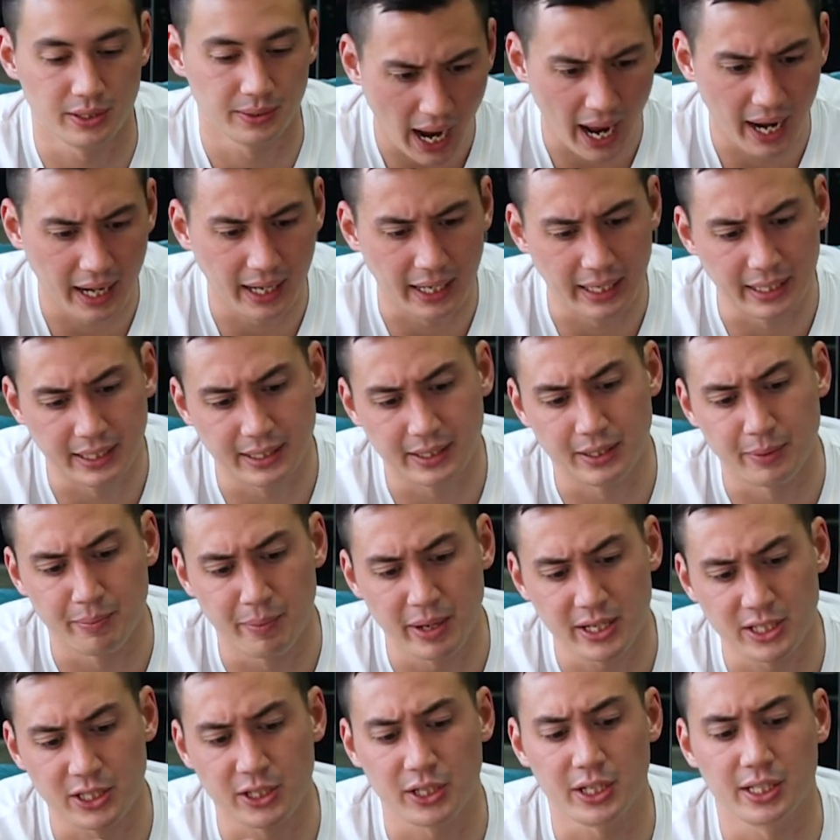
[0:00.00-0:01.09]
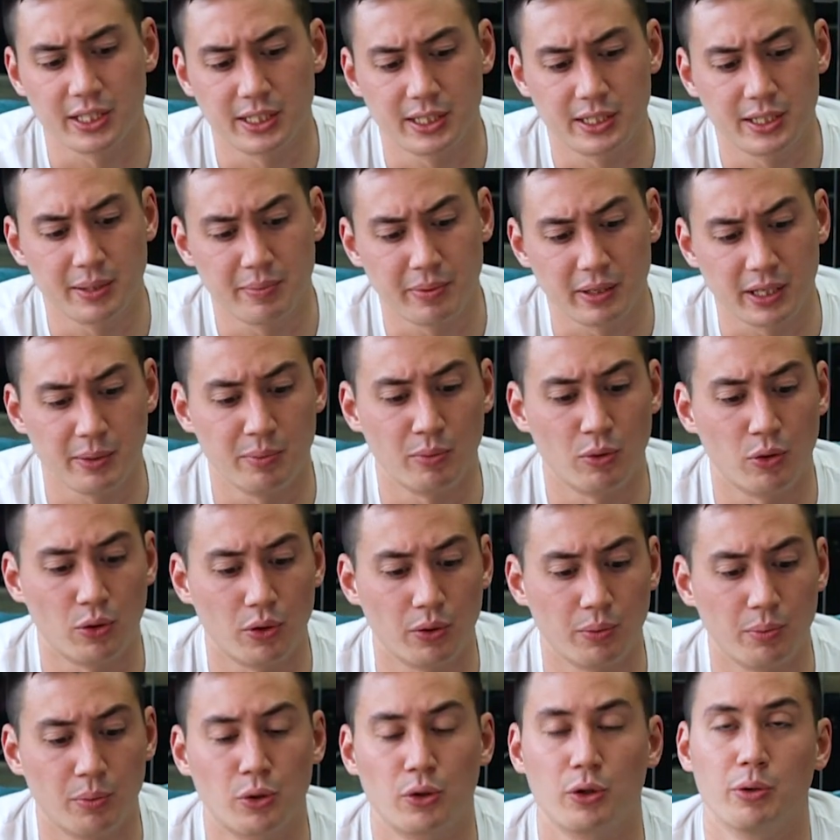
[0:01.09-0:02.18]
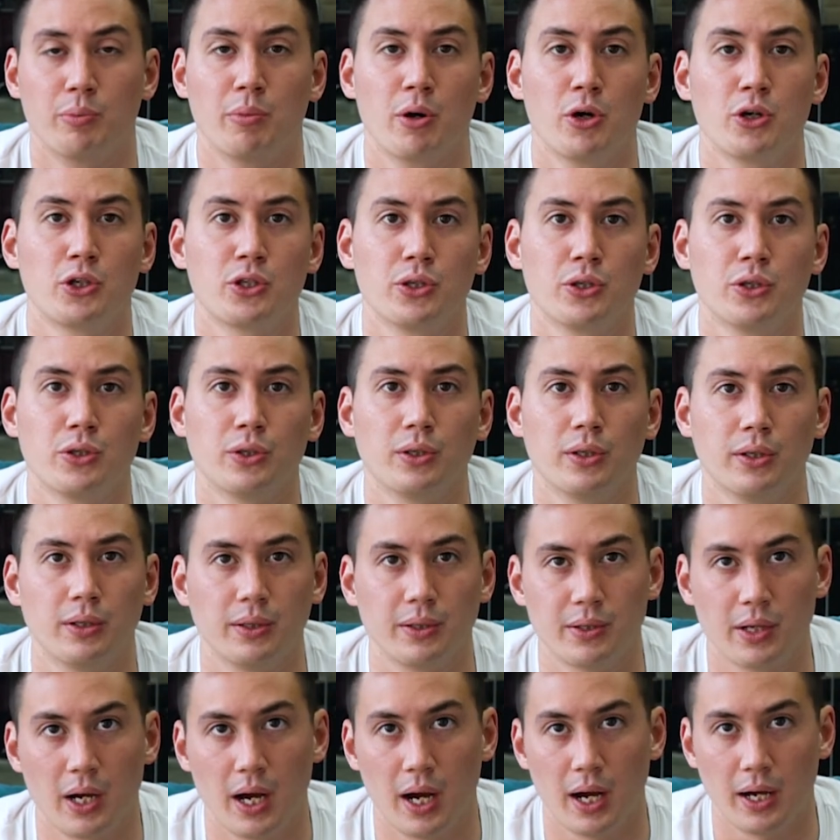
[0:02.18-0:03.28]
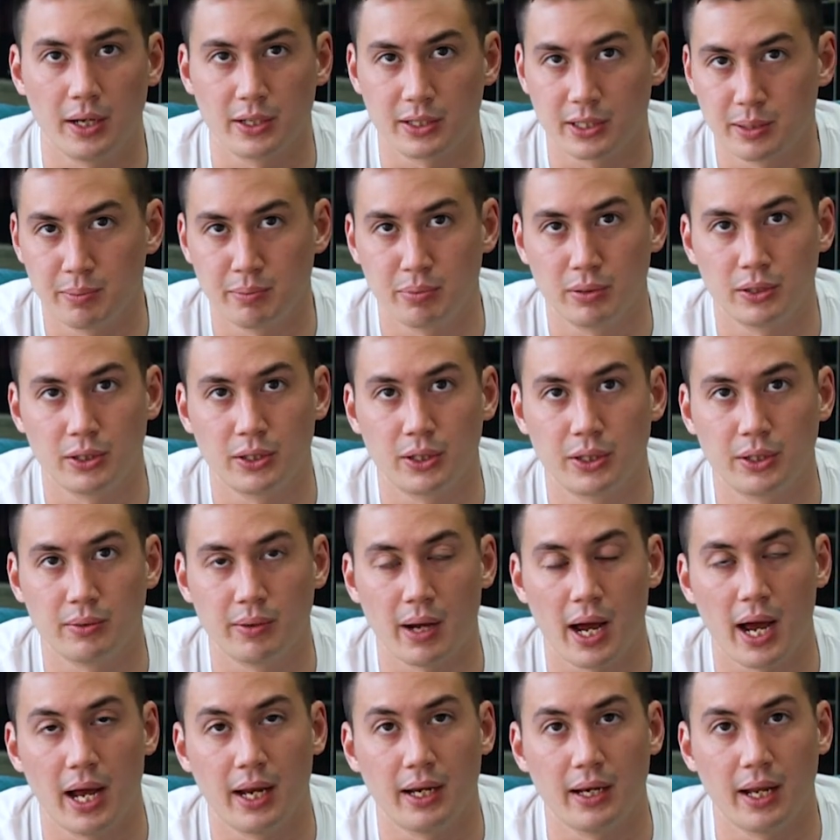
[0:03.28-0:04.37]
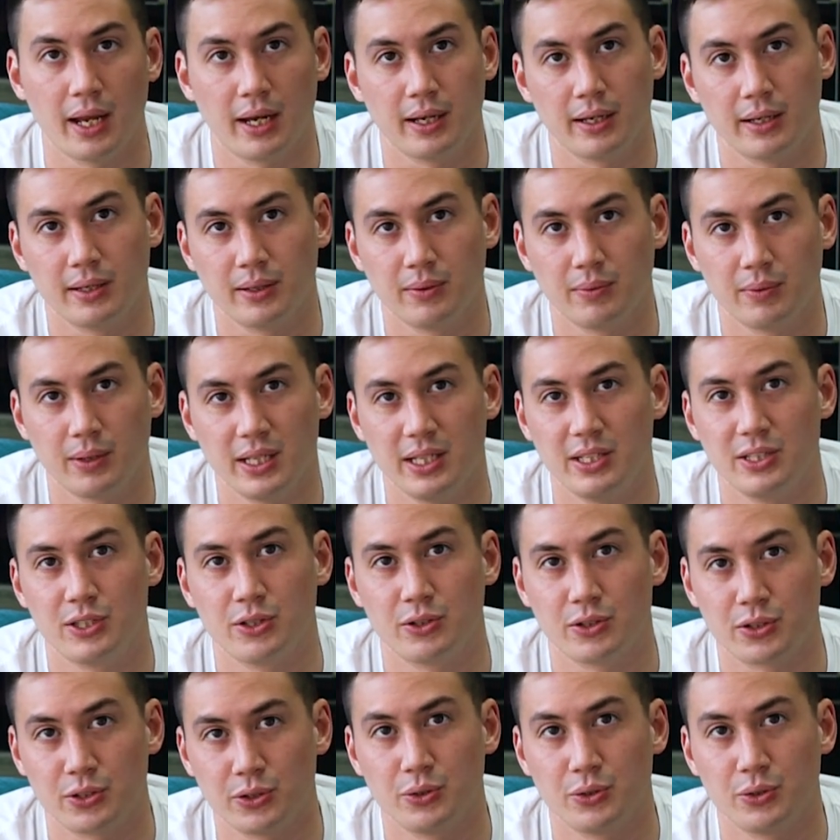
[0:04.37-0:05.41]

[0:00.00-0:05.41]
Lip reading: And the messaging is typically more emotional, simpler, and easier to